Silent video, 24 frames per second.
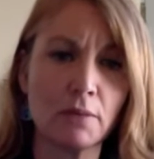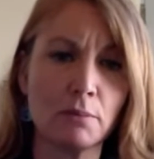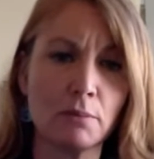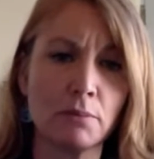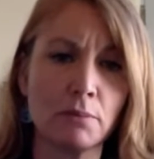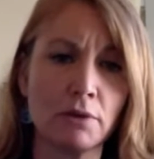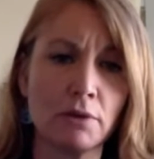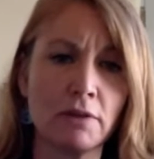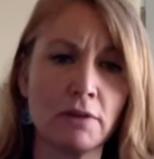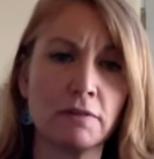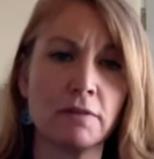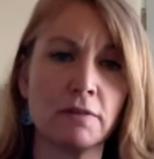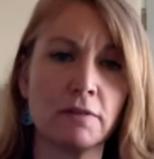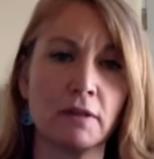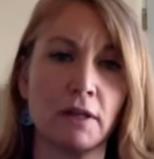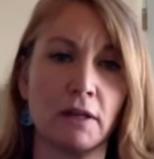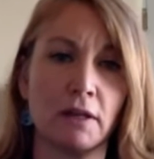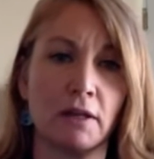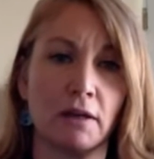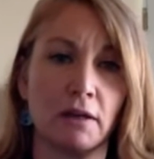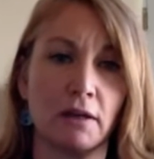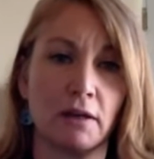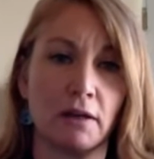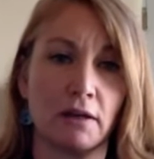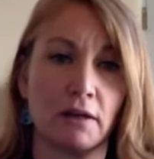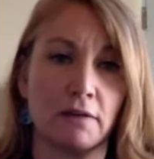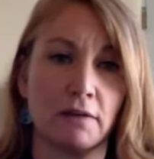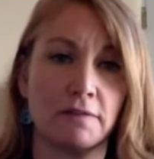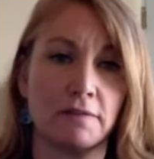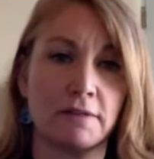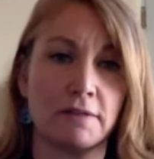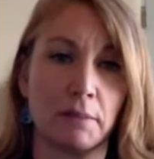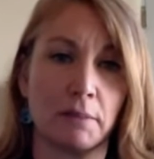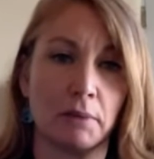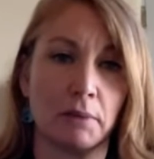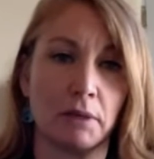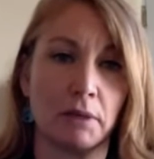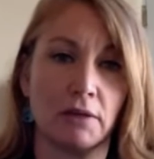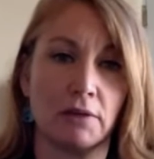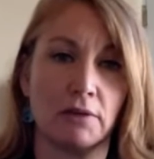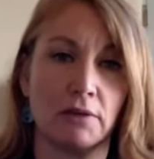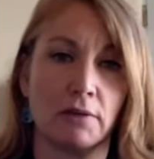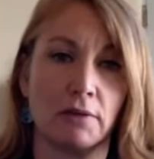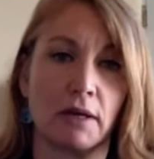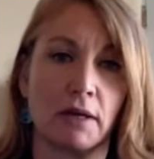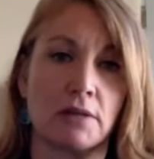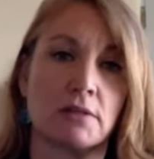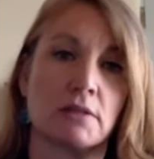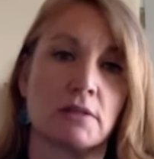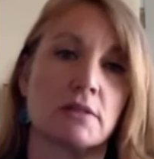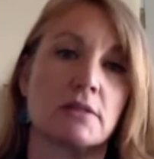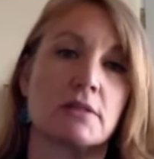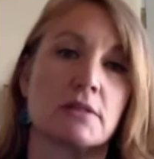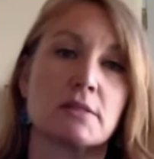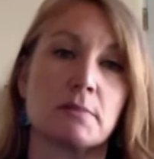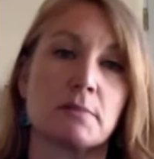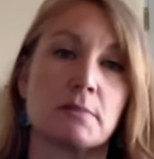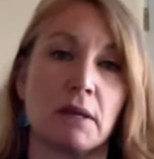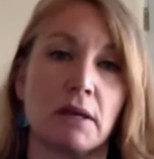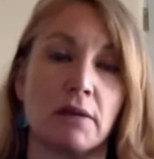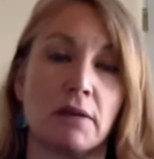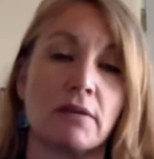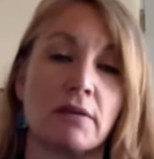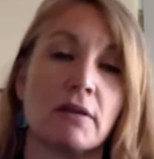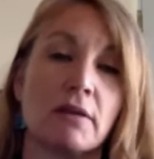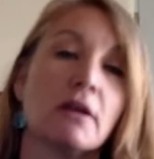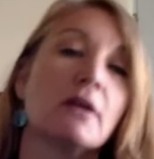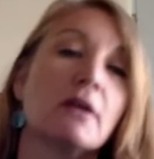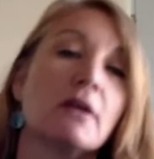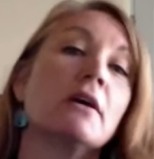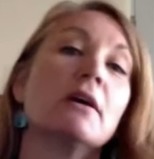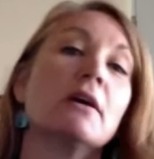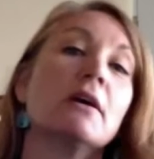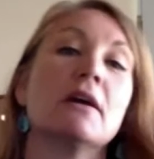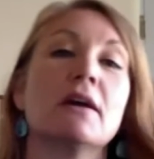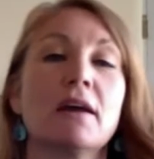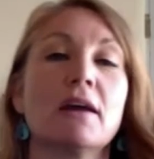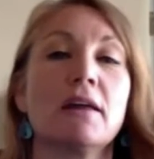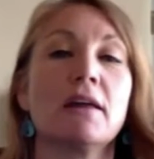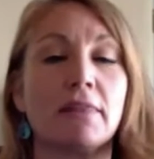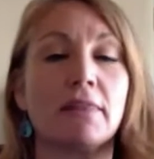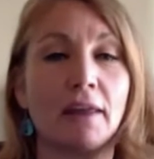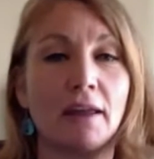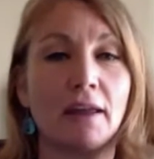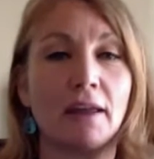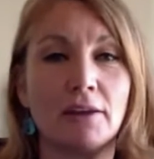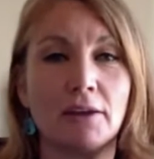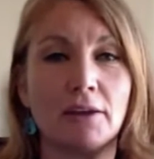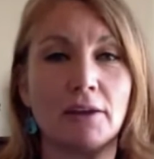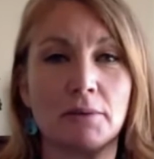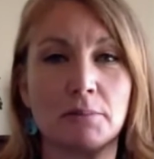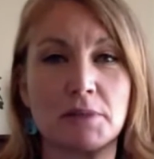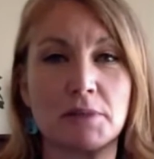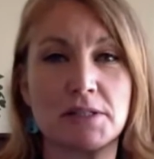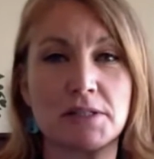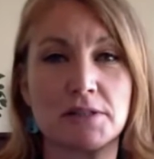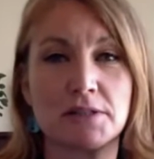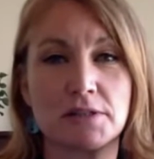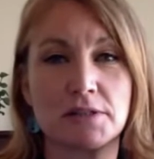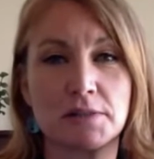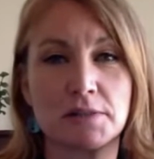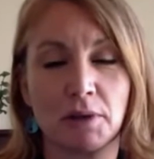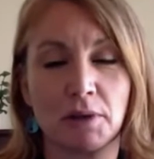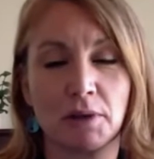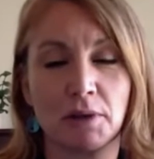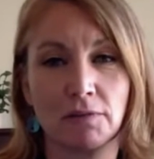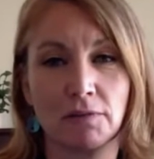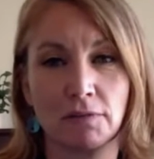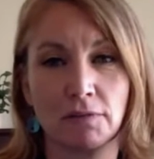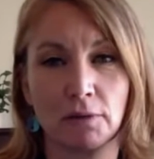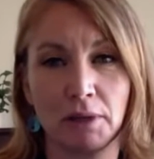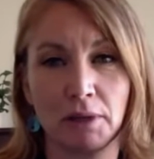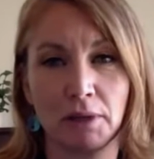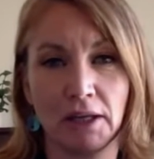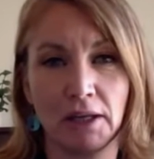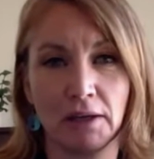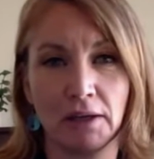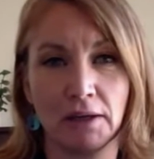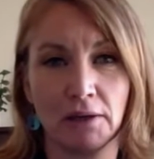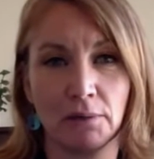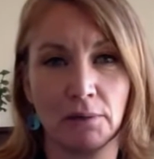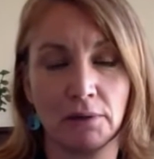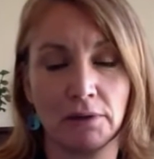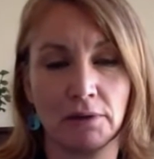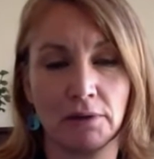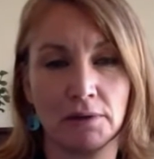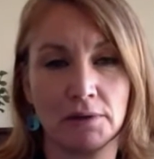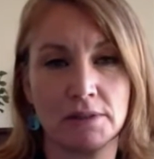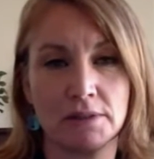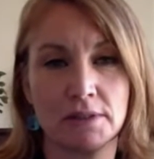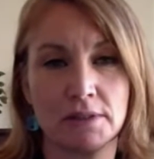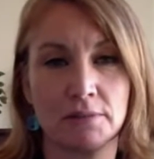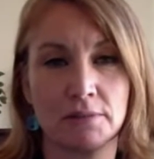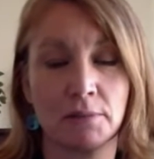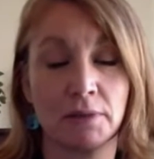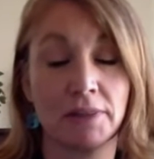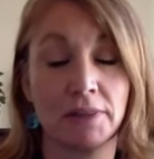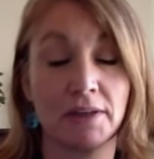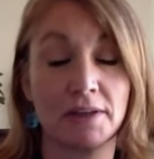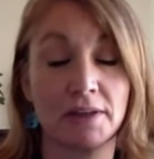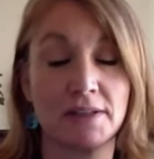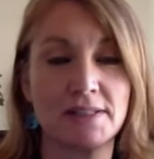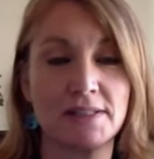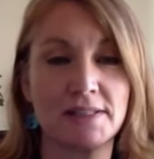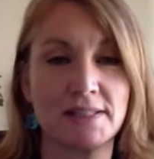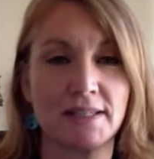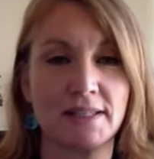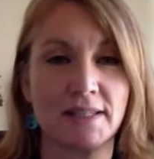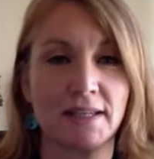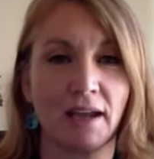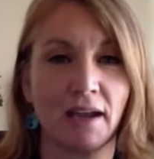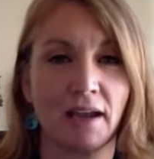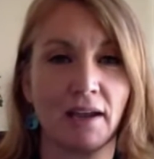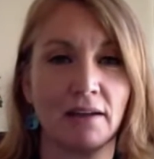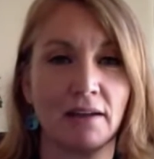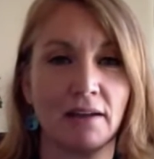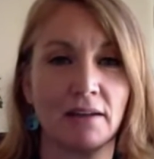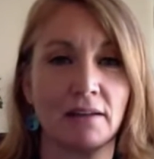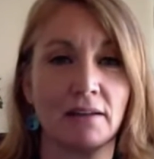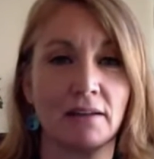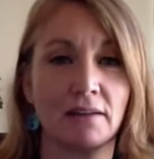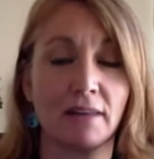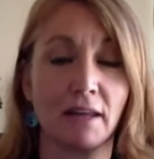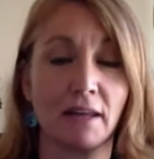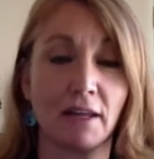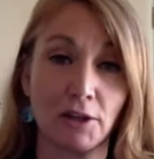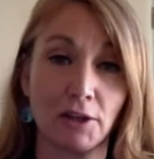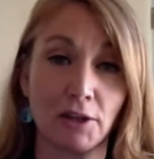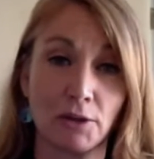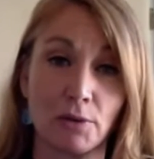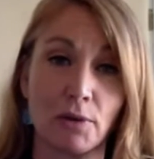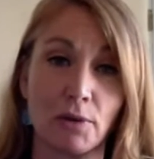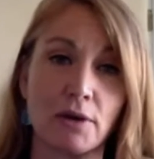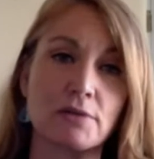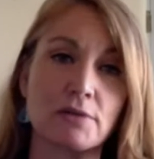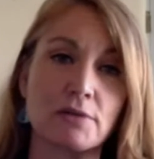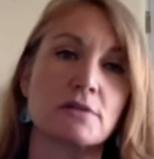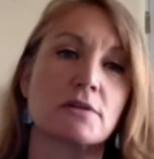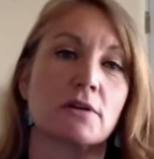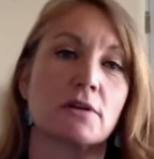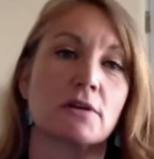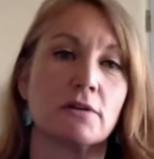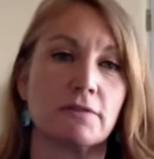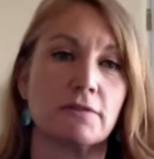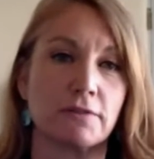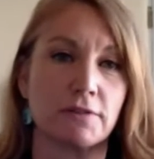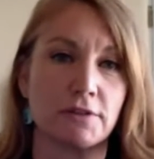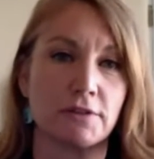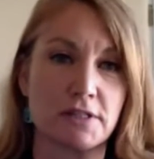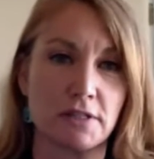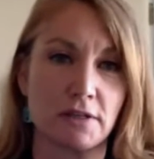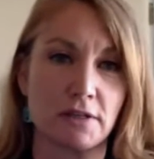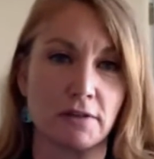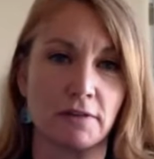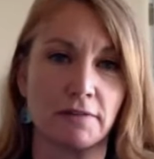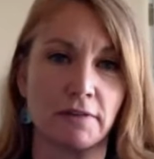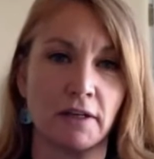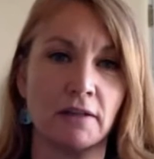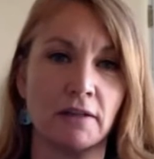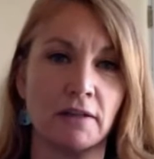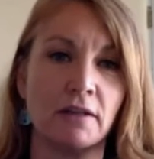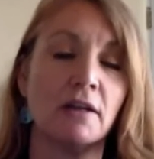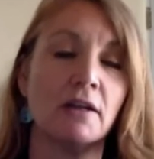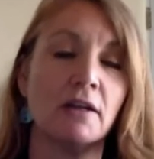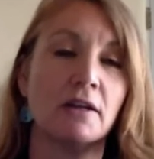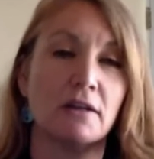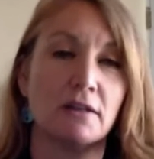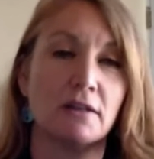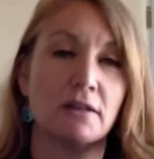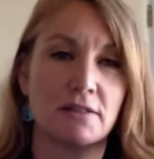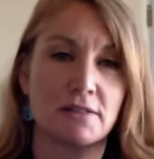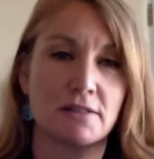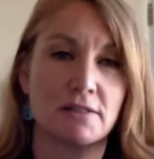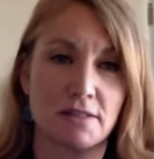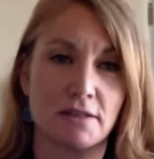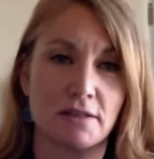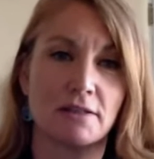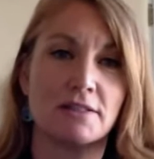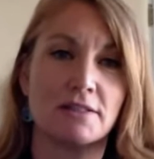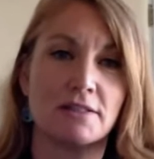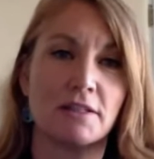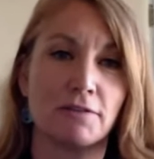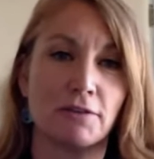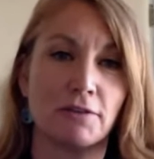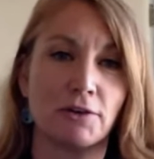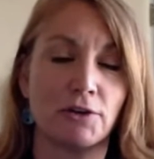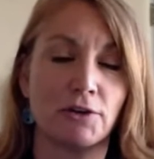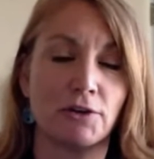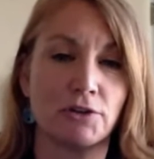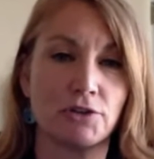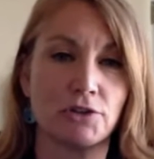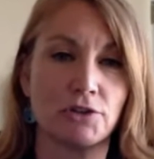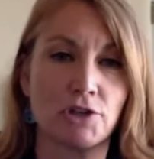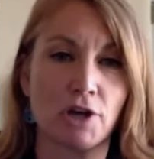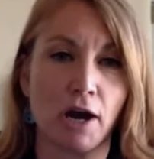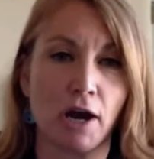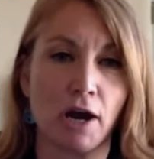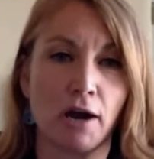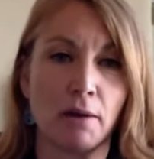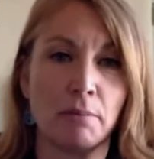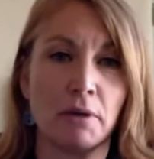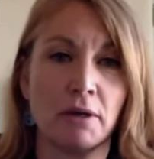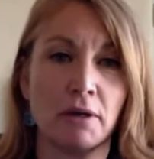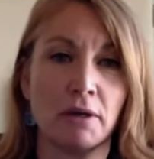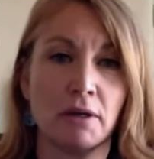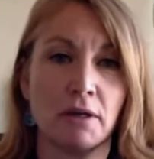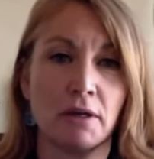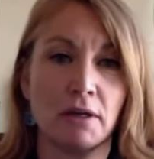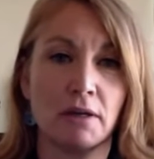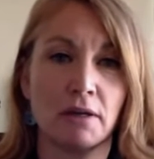briefly of Deputy Director Smith. And thank you, Mr. Smith, for being here with us today. And thank you also for serving. It's a difficult job.